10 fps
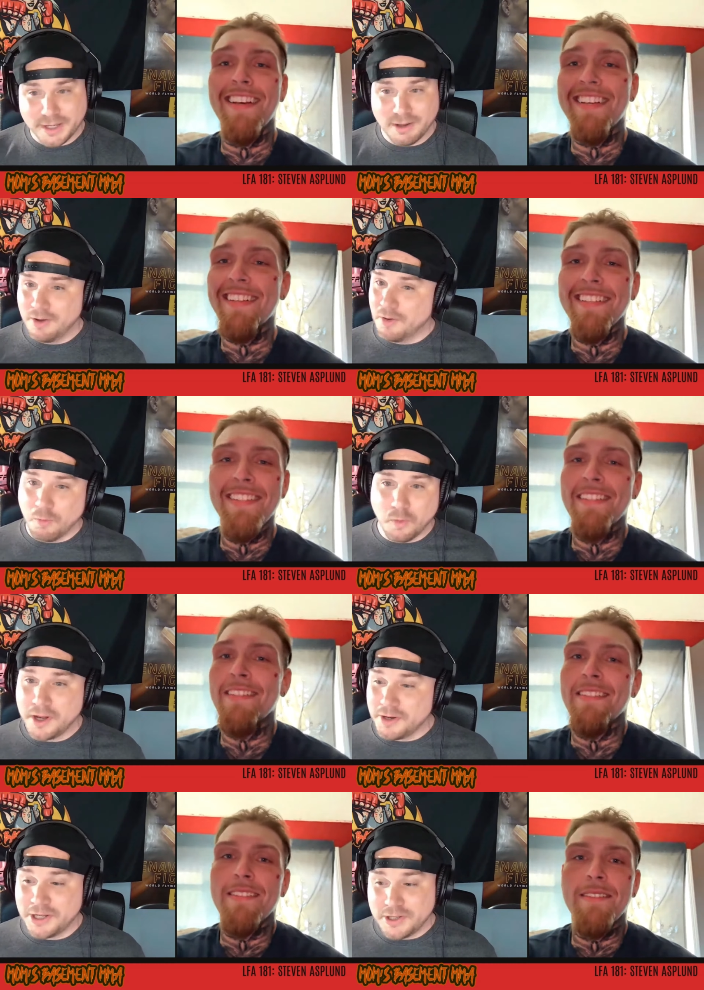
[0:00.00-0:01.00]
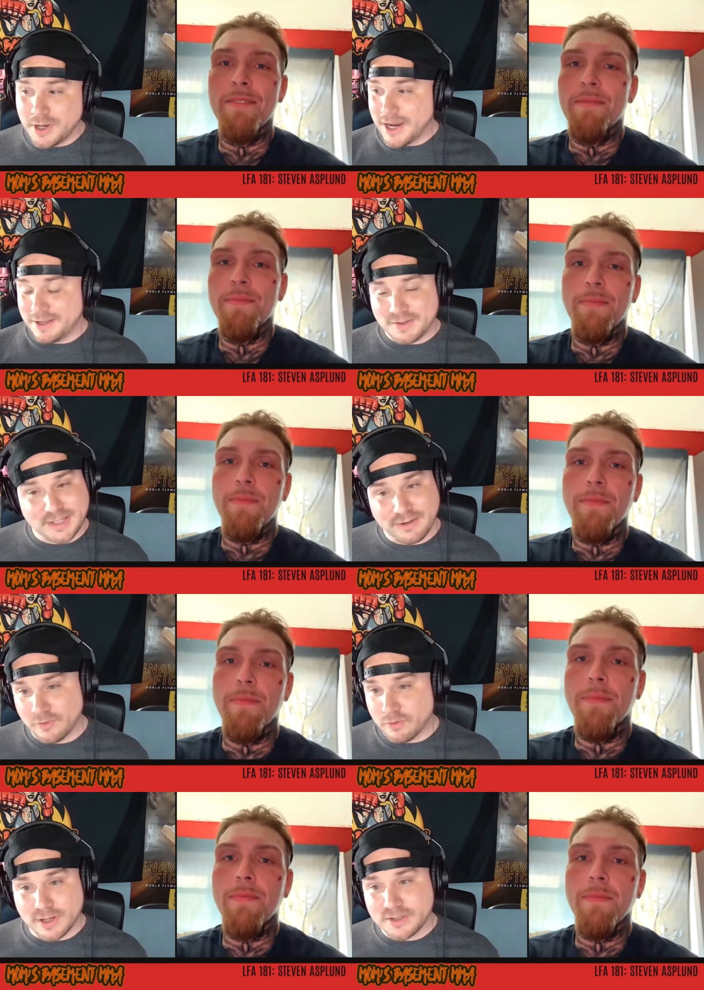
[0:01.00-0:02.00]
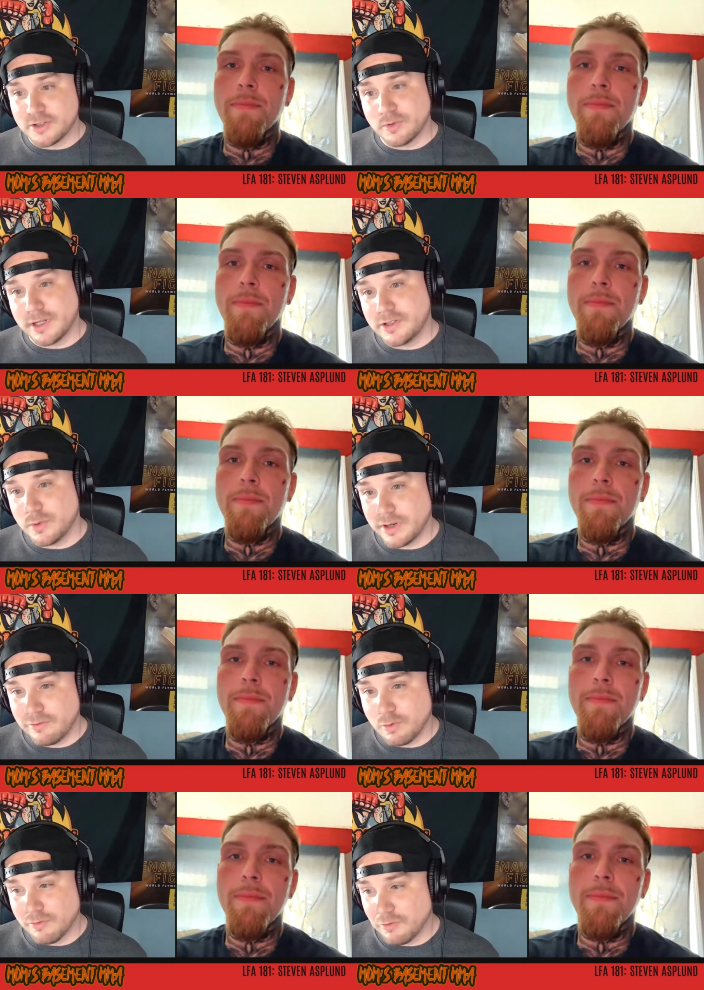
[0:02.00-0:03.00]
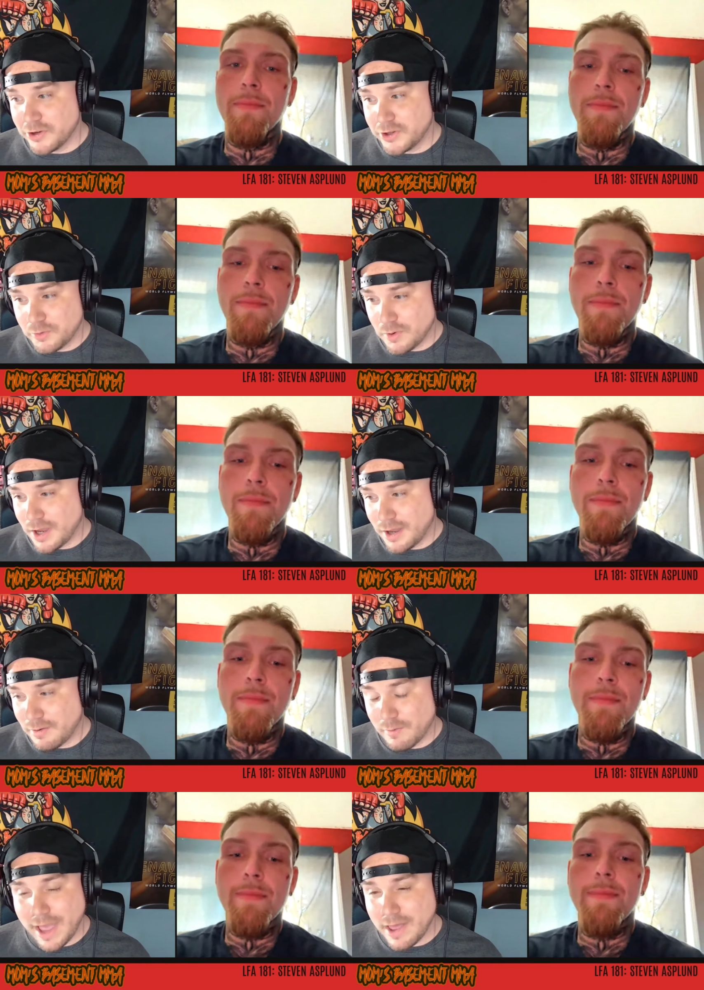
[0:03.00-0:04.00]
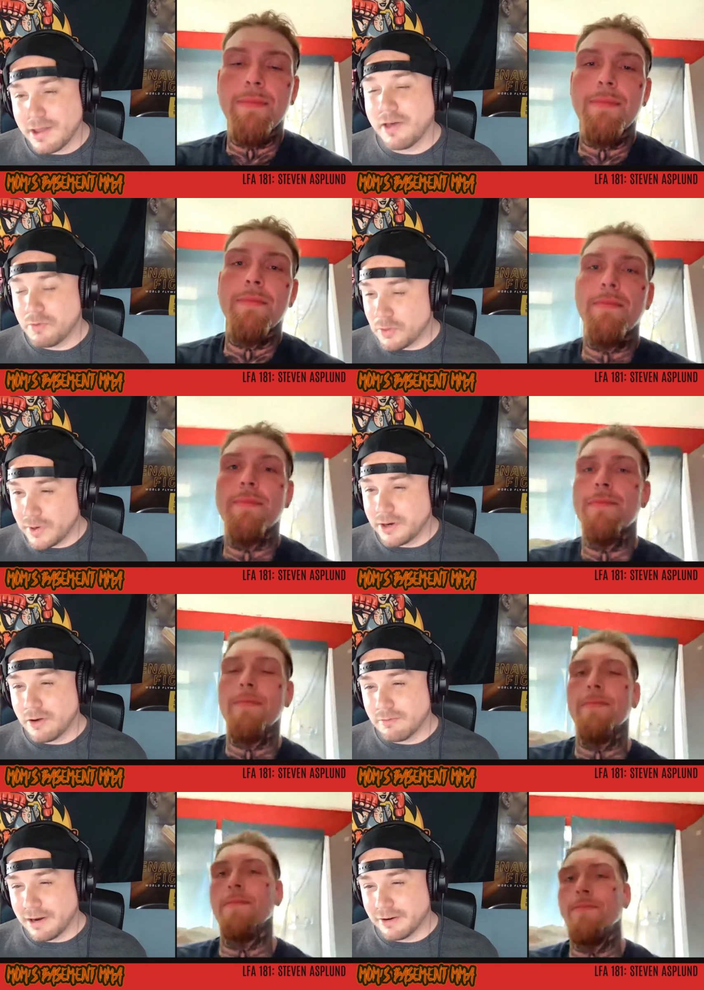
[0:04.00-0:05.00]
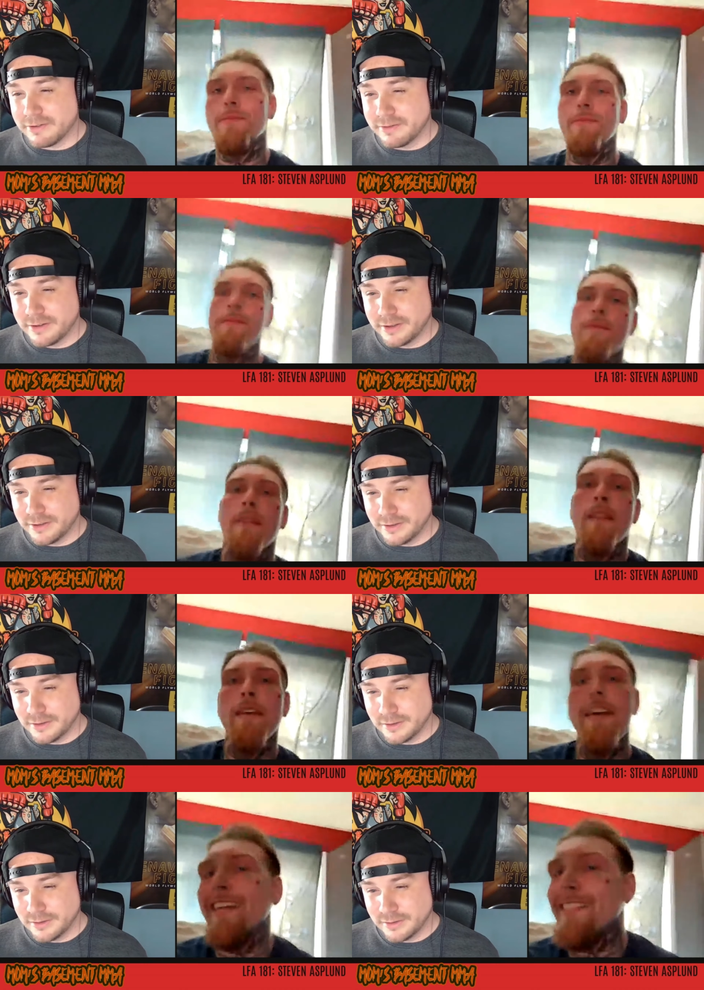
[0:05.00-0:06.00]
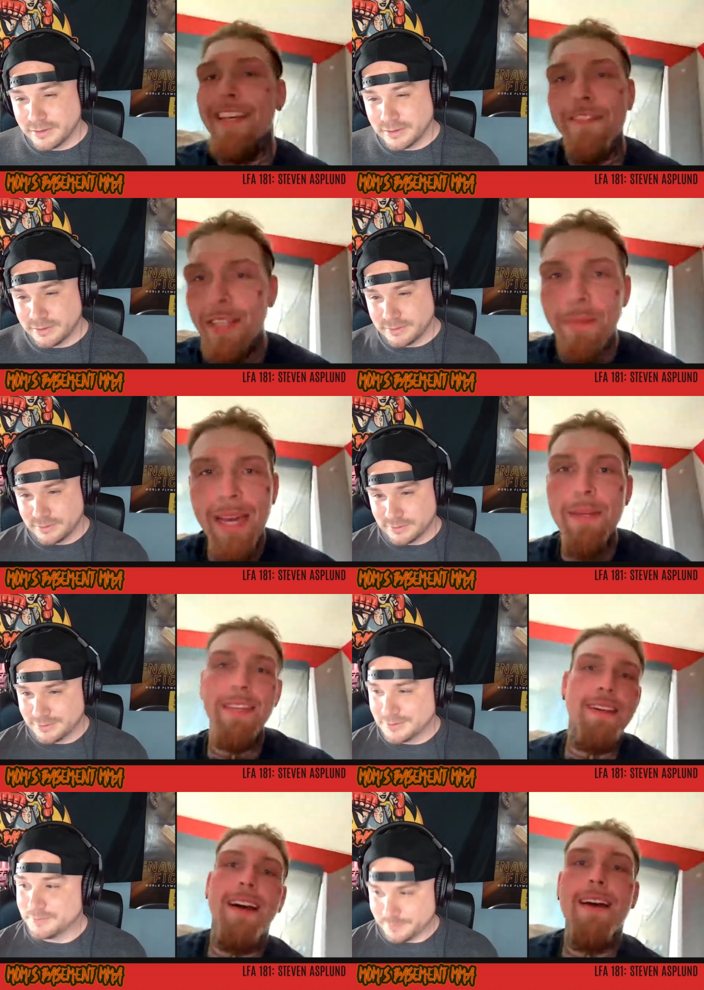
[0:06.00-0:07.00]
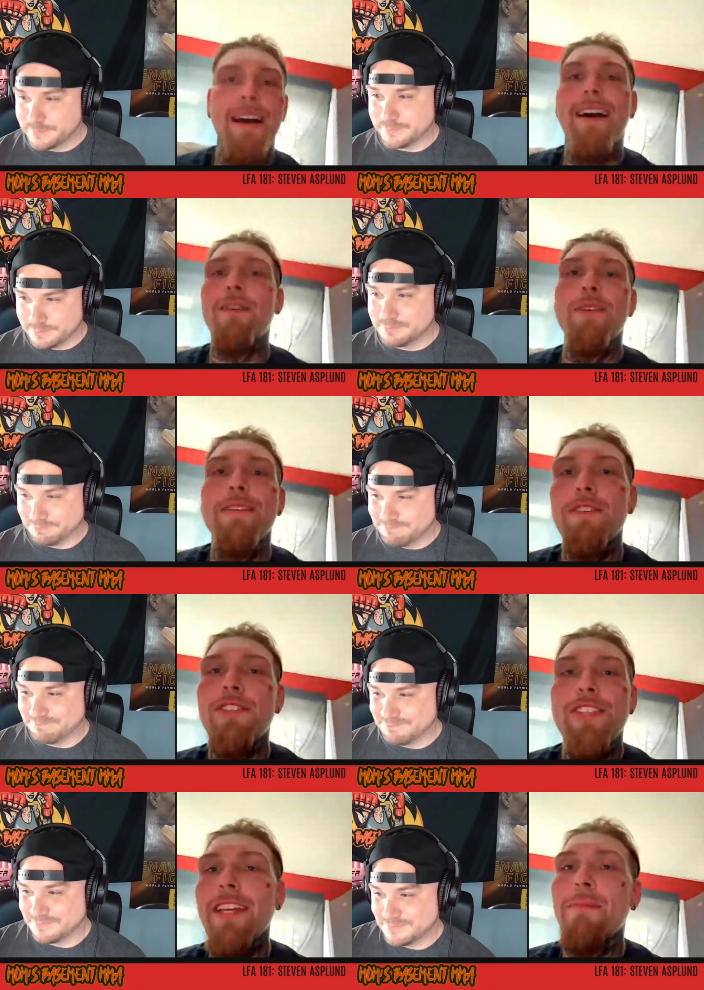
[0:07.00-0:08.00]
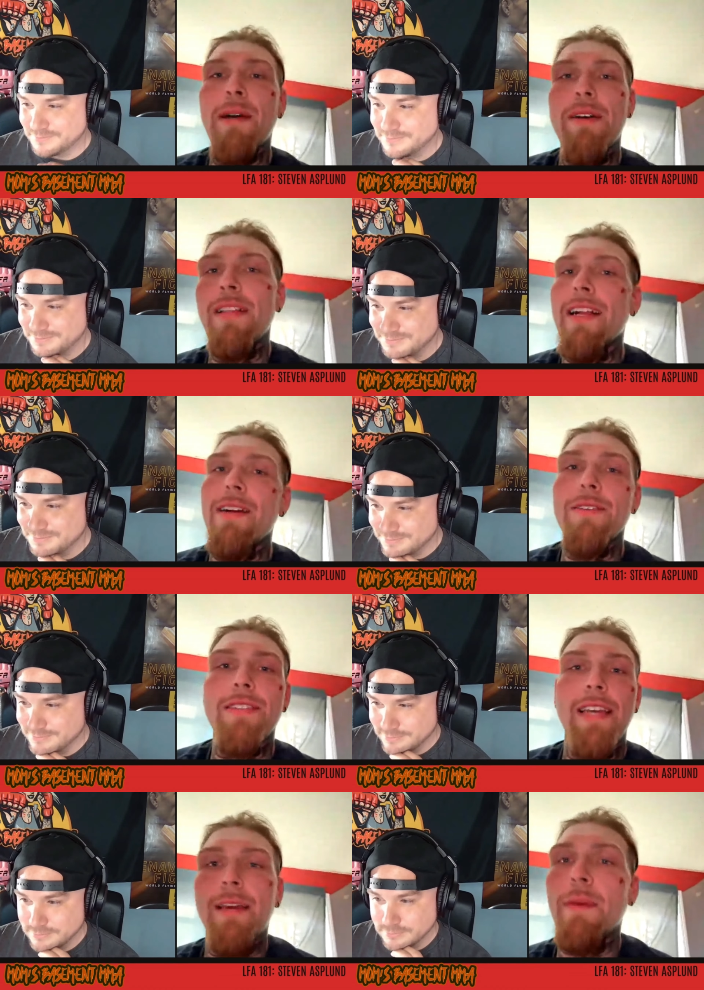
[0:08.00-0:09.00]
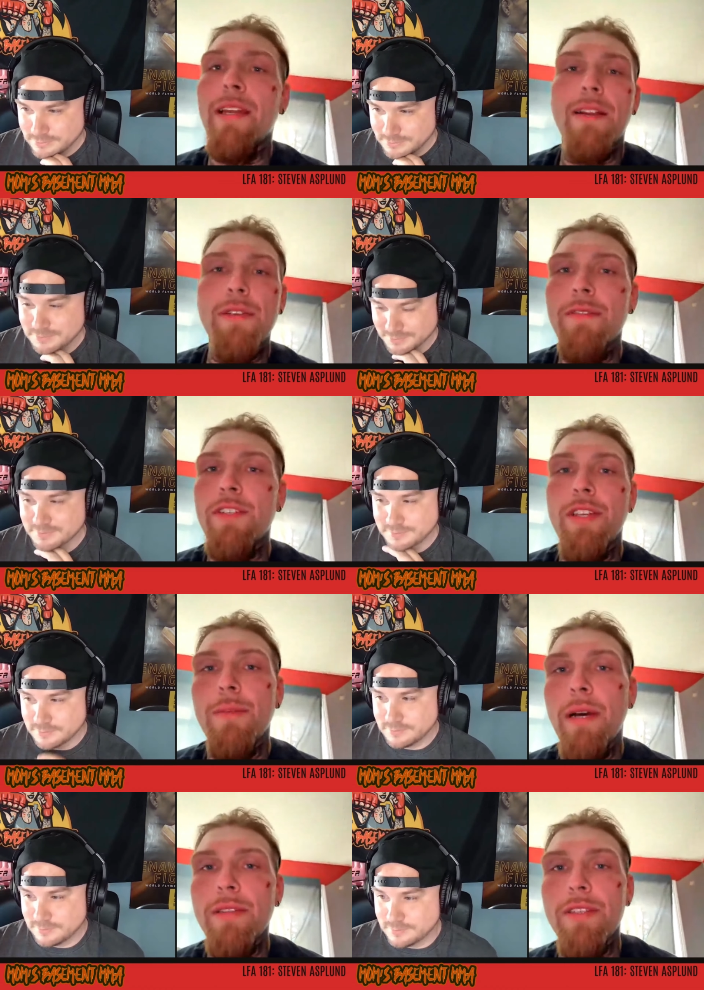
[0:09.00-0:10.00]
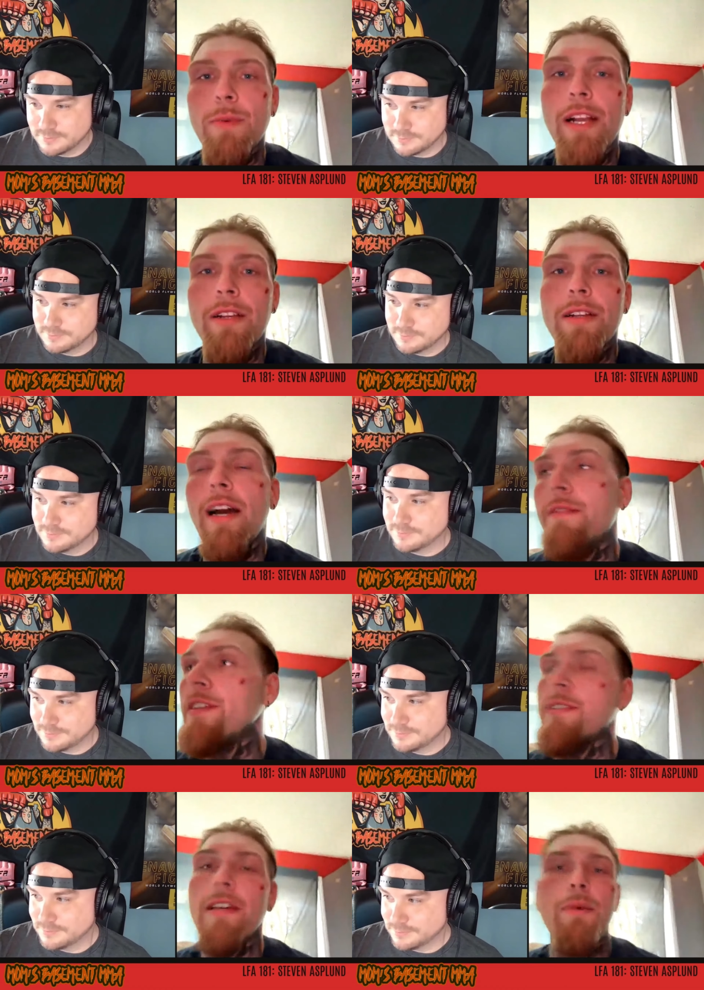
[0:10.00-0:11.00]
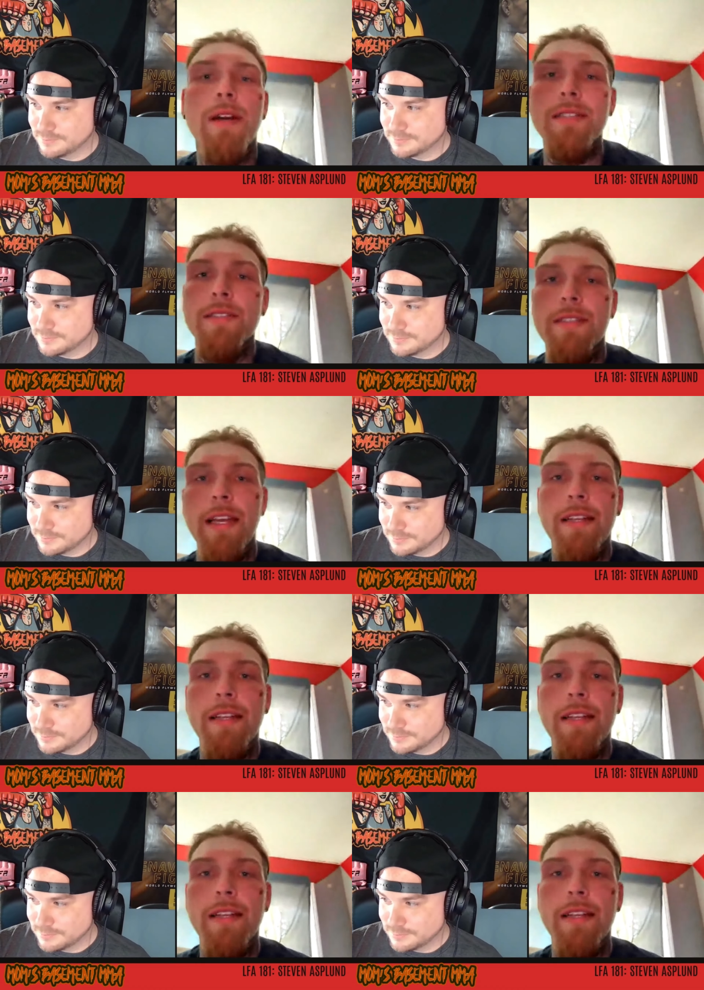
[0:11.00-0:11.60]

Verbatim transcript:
Speaker 1: Like, what do you kind of see for the rest of twenty twenty-four for you uh, at a three and oh record?
Speaker 2: Activity, baby. I, I don't give a shit about, like I was saying, man, I don't give a shit about this record. Obviously, I want it to stay